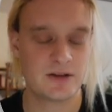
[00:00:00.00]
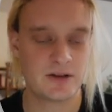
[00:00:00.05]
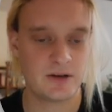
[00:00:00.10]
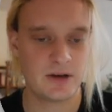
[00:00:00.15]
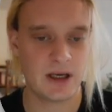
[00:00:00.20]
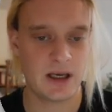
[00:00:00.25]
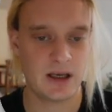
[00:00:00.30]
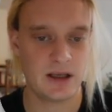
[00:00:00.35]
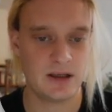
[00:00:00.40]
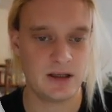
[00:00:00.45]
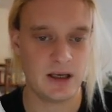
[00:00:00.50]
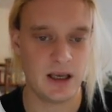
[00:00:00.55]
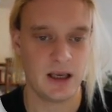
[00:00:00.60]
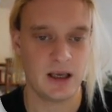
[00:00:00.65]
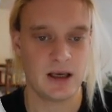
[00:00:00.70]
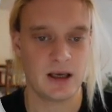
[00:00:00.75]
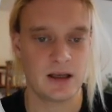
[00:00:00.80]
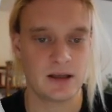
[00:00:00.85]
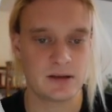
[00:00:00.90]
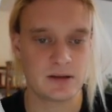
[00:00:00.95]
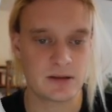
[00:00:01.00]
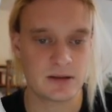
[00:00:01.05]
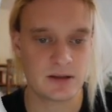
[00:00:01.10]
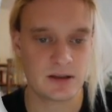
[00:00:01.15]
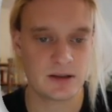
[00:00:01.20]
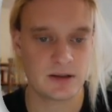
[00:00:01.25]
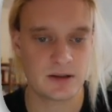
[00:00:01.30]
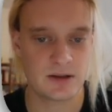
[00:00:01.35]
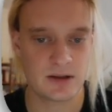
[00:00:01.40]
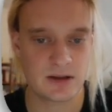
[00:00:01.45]
ahead and
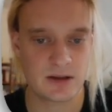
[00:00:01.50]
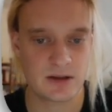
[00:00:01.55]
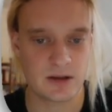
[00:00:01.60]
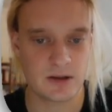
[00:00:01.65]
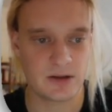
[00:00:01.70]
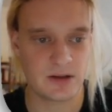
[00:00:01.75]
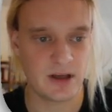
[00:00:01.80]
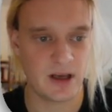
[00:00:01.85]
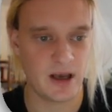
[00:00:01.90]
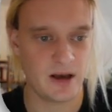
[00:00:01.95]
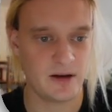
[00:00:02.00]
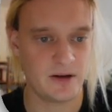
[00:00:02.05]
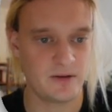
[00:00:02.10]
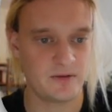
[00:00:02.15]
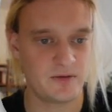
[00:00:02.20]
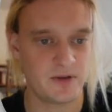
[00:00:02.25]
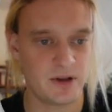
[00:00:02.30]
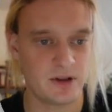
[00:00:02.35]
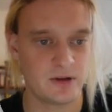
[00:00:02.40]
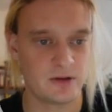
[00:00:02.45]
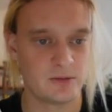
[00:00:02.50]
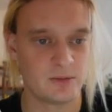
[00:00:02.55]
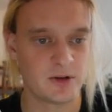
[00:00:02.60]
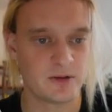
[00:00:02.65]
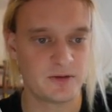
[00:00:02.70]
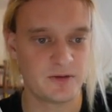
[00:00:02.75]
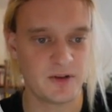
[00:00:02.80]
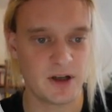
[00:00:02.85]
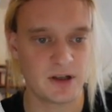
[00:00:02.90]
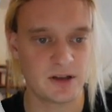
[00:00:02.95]
start to have a little more
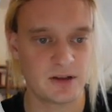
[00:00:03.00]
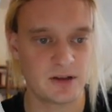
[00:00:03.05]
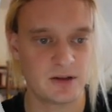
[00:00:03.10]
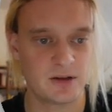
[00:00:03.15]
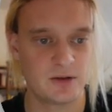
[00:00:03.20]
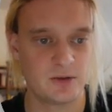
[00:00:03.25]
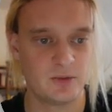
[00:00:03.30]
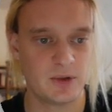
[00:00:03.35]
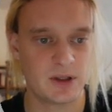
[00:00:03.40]
fun with